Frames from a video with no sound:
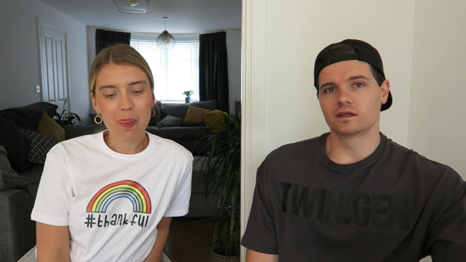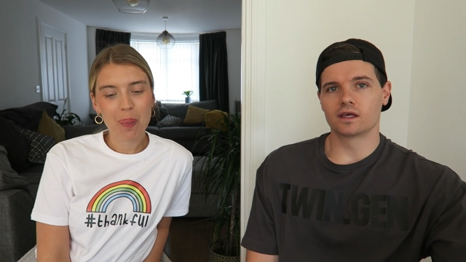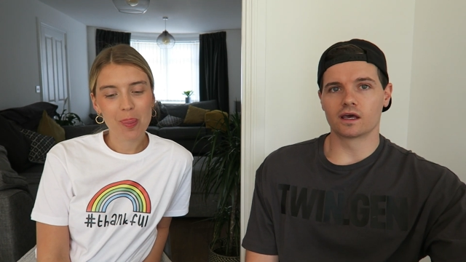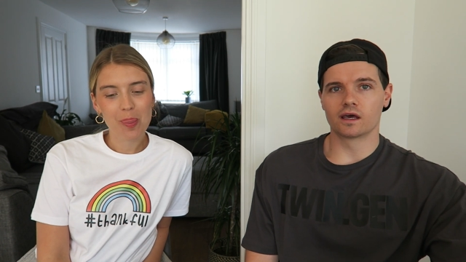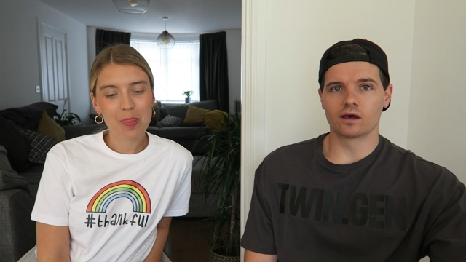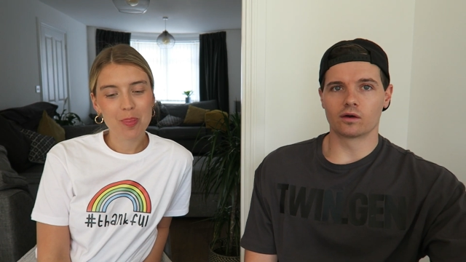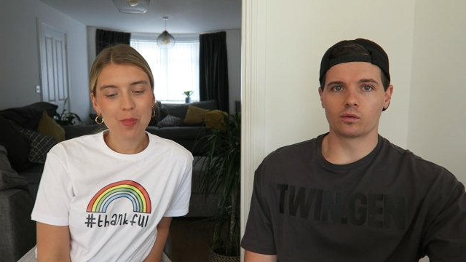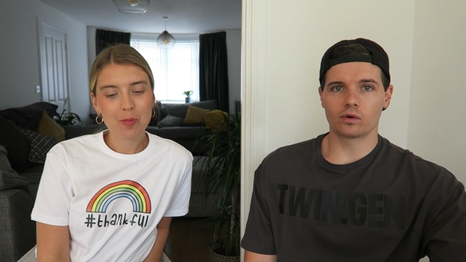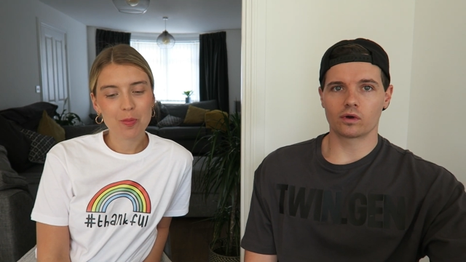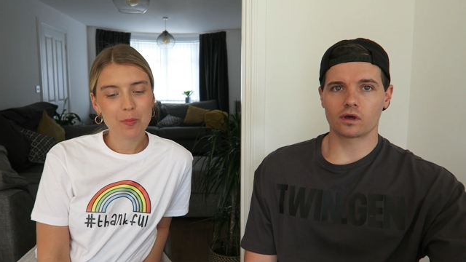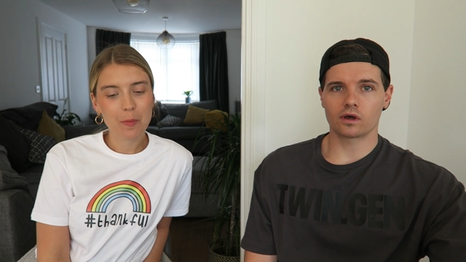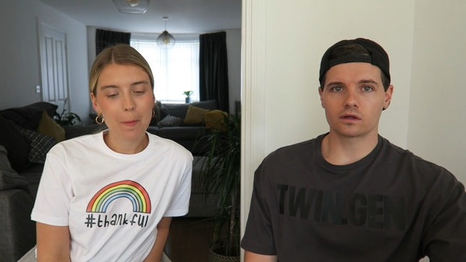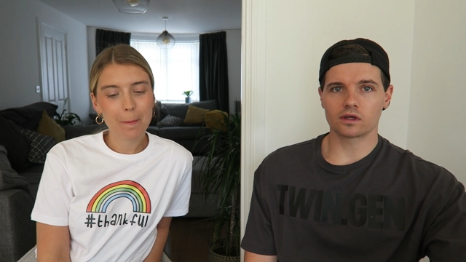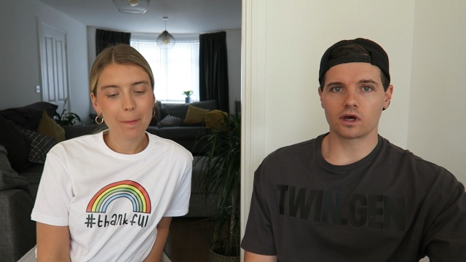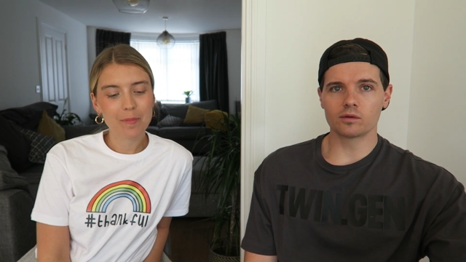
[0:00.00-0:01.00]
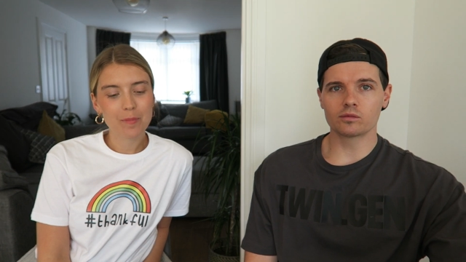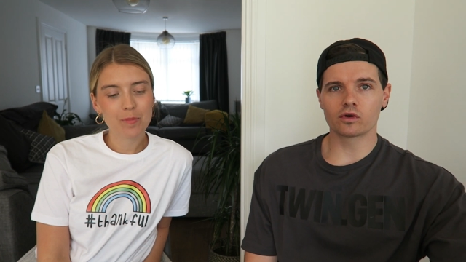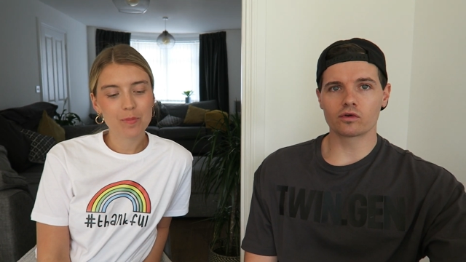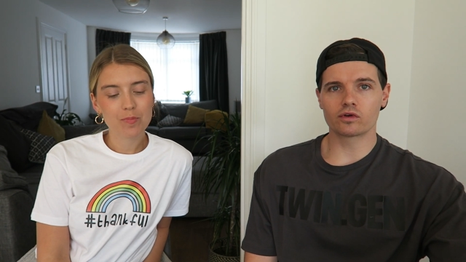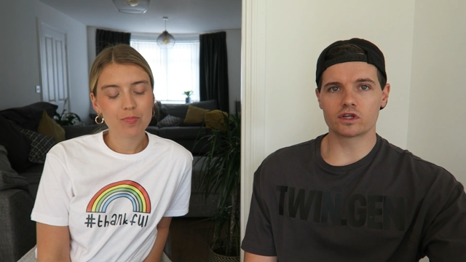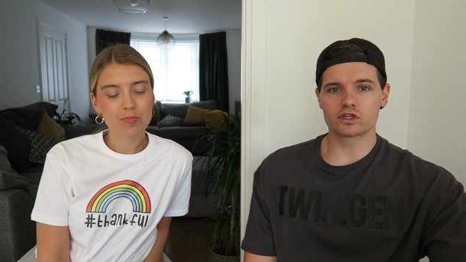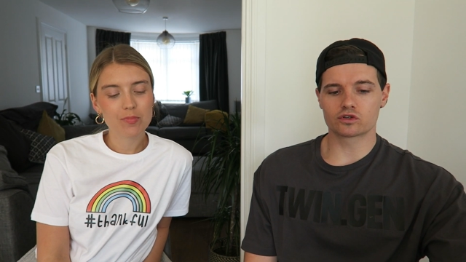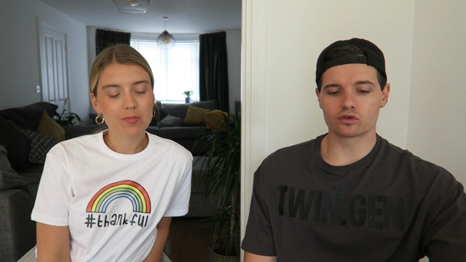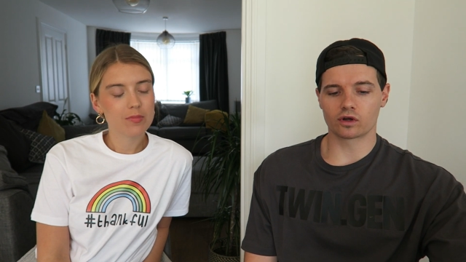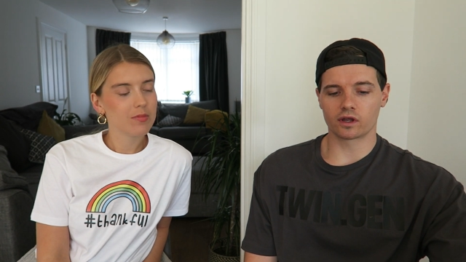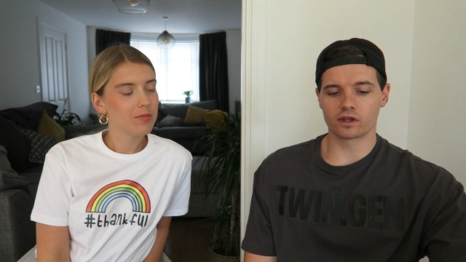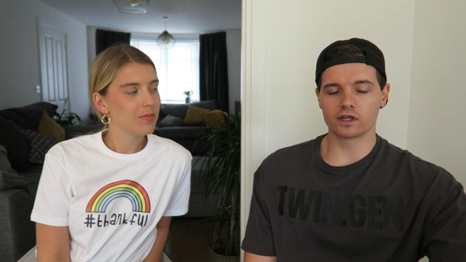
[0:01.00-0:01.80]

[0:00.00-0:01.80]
Speaker 1: Yeah, I'm not really struggling.